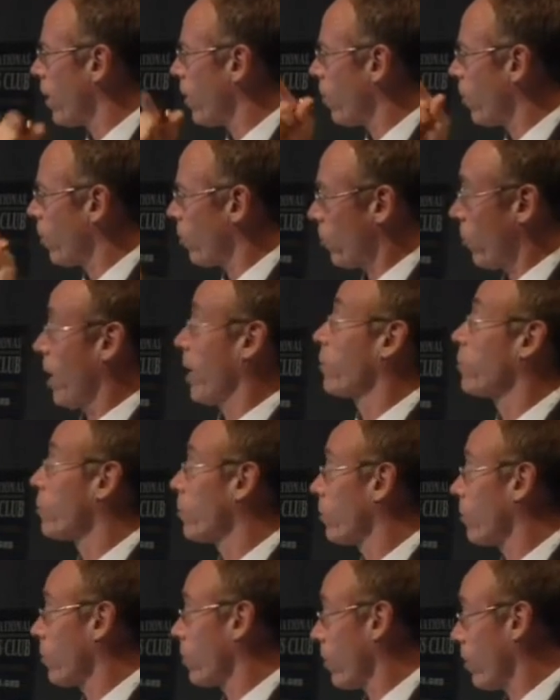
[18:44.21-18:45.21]
and our
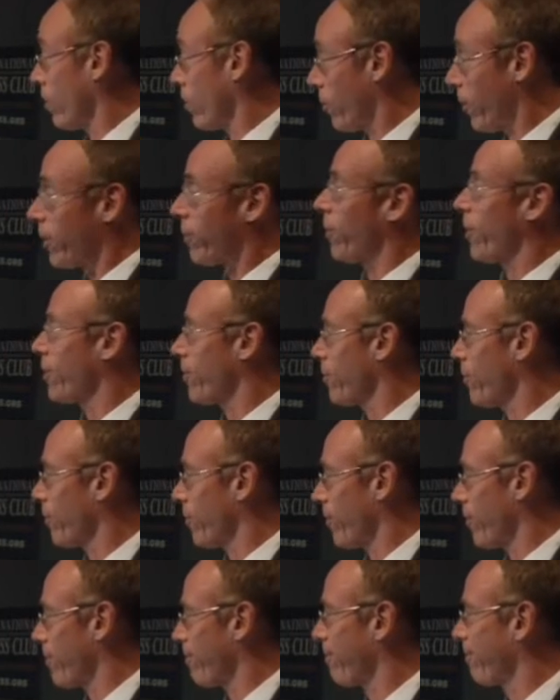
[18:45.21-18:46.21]
grandchildren, and our
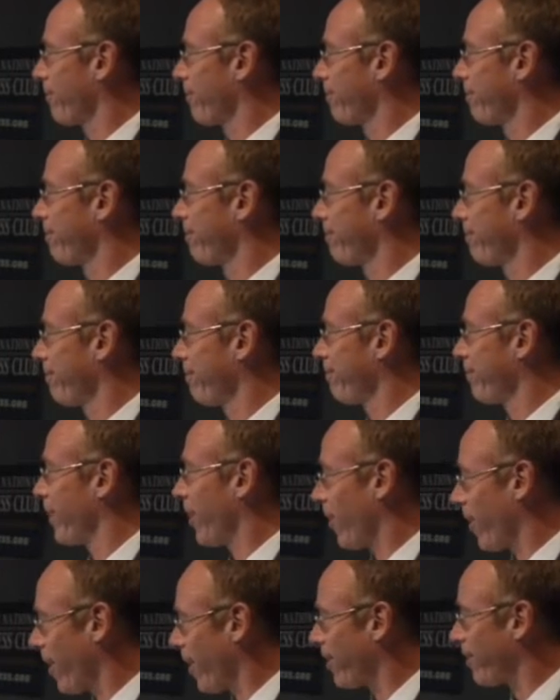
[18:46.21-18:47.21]
great-grandchildren.
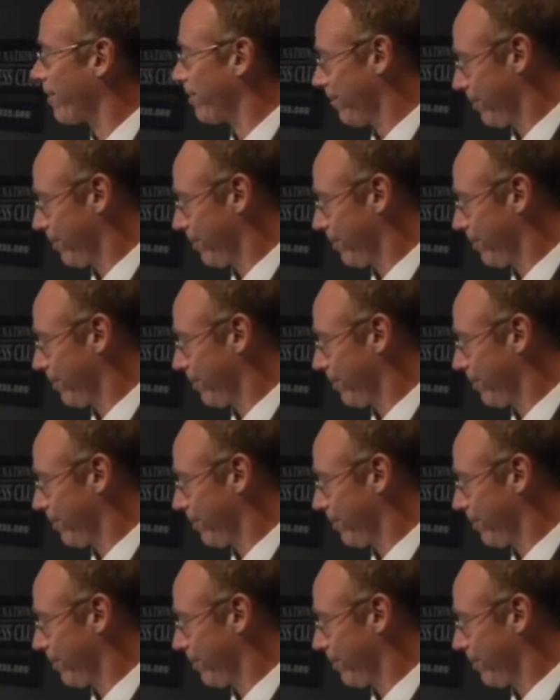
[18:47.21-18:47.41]
All right?